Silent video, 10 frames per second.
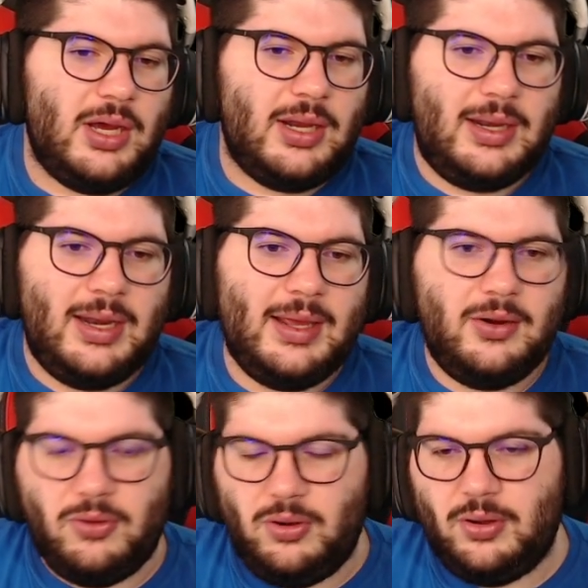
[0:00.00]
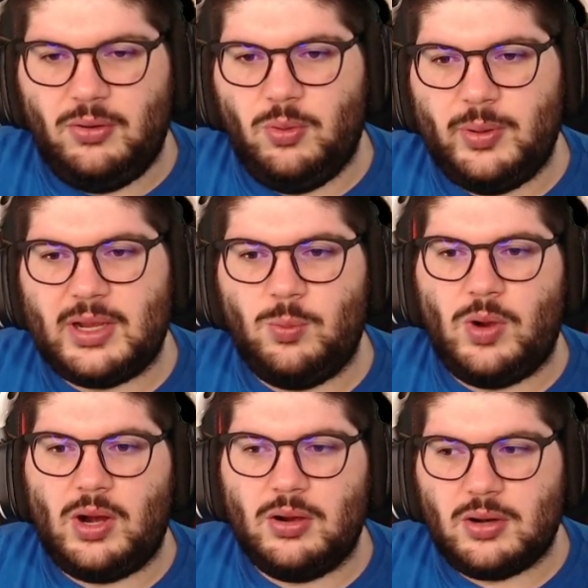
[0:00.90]
later on, or we can
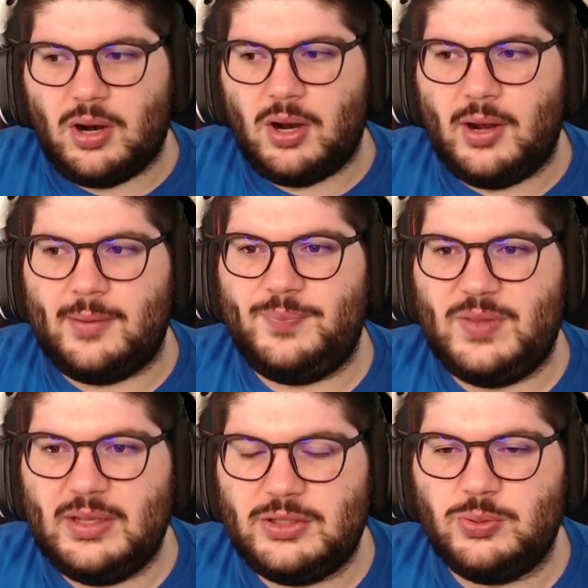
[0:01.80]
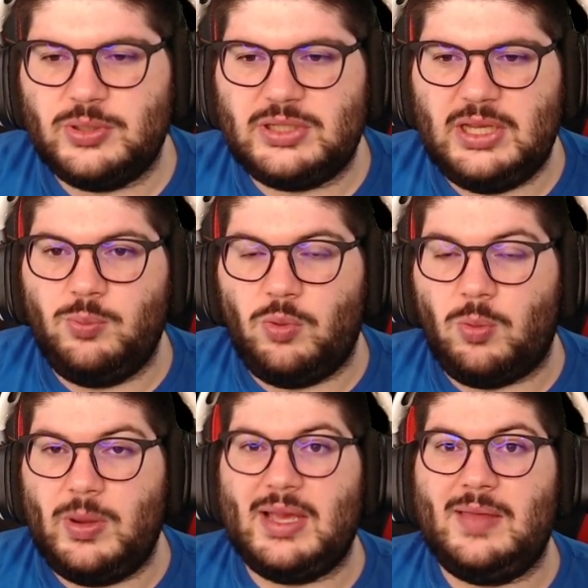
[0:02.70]
wild card into a team where
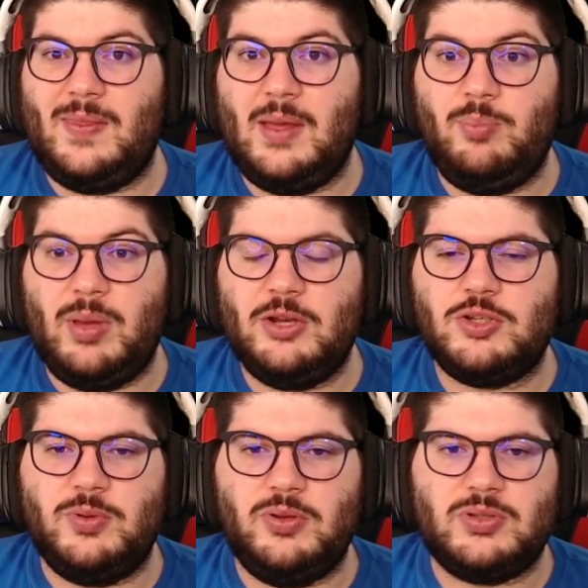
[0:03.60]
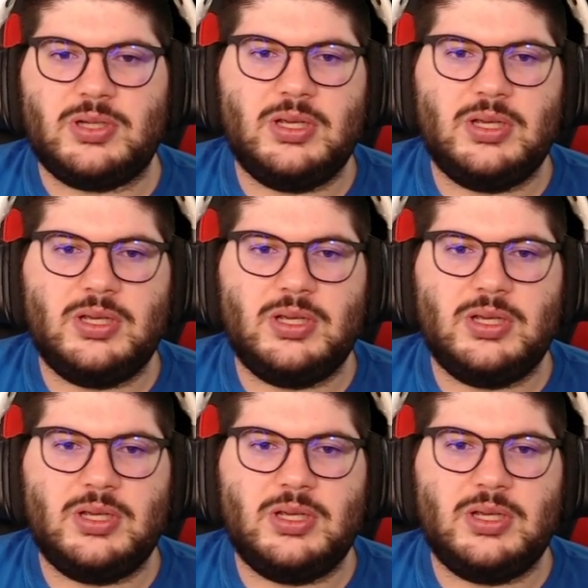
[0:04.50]
we can then bench boost